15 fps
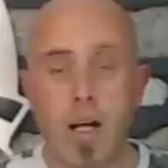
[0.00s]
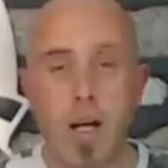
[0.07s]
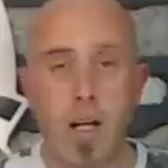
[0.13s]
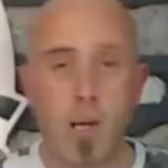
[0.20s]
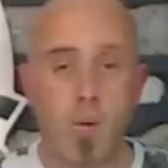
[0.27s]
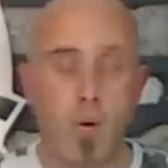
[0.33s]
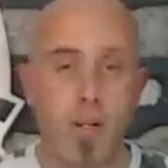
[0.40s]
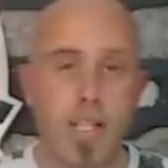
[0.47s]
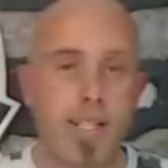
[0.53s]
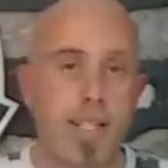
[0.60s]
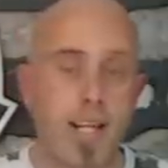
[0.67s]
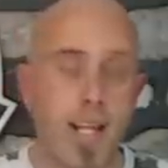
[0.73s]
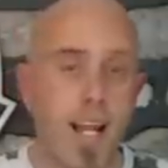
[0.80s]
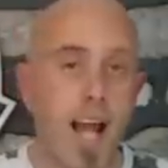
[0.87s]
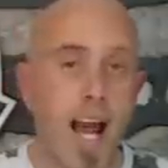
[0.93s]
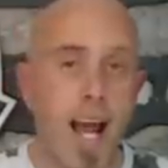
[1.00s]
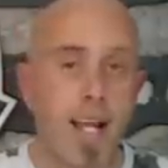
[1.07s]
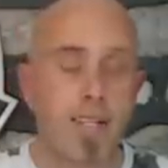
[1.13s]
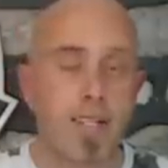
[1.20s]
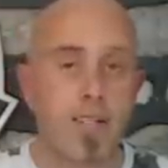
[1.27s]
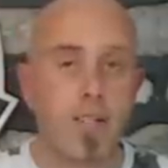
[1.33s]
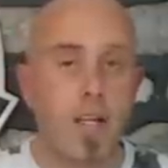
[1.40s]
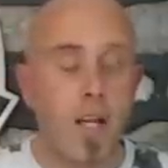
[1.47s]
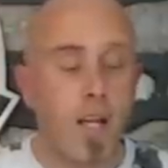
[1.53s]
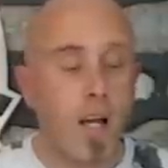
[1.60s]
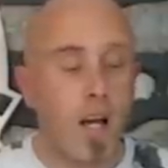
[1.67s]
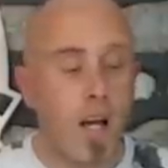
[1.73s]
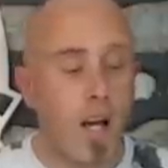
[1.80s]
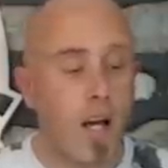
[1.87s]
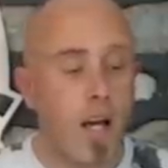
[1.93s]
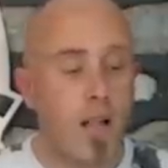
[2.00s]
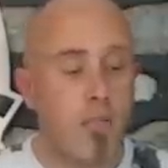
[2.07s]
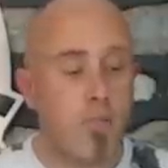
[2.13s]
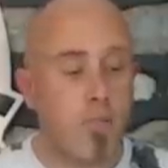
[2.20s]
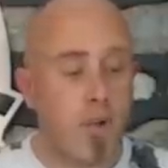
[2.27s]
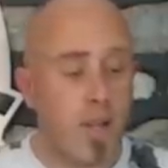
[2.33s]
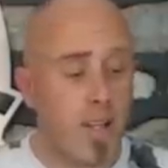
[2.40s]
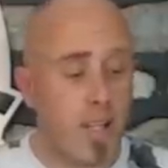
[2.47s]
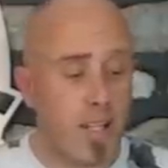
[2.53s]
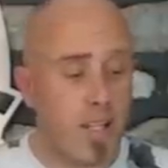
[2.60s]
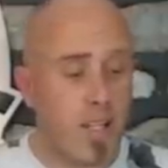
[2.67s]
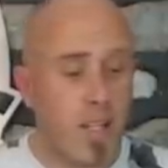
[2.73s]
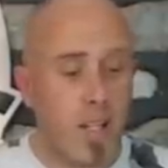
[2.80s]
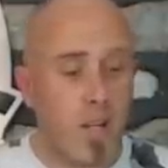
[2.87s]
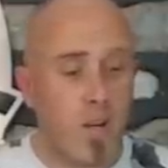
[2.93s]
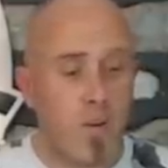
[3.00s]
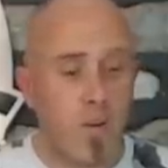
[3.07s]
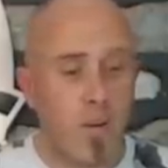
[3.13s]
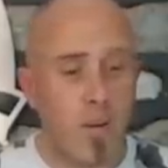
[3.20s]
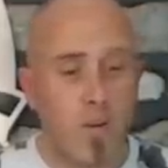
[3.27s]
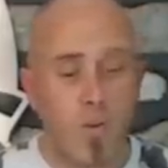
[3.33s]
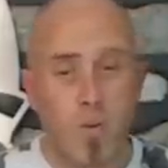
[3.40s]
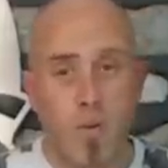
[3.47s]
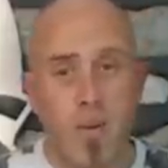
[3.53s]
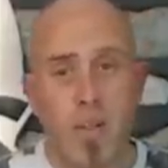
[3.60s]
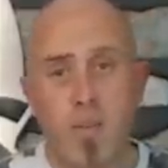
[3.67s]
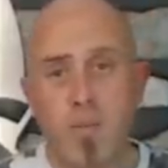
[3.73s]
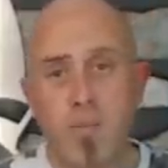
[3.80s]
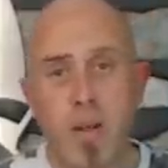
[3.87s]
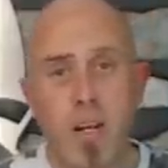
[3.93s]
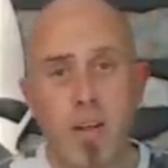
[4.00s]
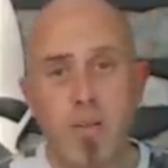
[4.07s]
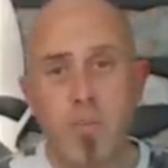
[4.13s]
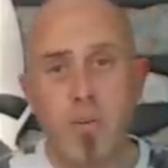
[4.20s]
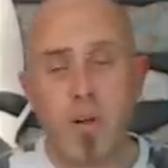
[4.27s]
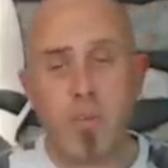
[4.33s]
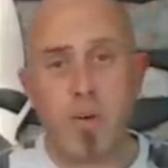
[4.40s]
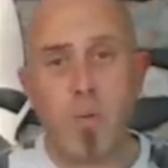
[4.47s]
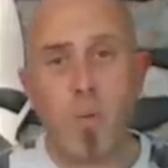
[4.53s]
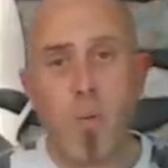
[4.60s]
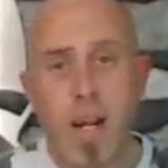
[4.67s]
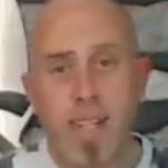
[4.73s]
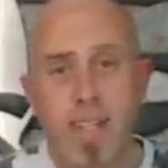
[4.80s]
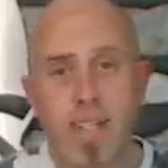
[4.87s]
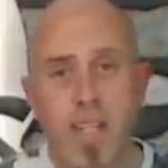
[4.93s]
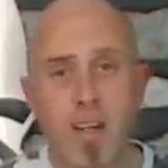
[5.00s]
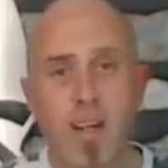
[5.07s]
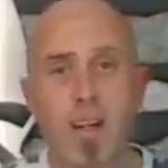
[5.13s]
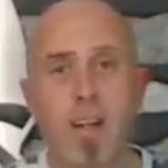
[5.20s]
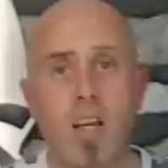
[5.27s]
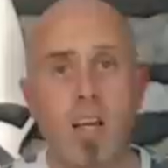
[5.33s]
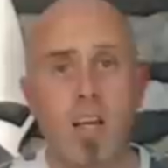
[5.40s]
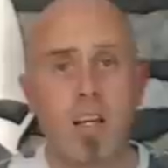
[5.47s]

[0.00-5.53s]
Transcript: and I want it to last. And B, we're in the middle of blooming winter.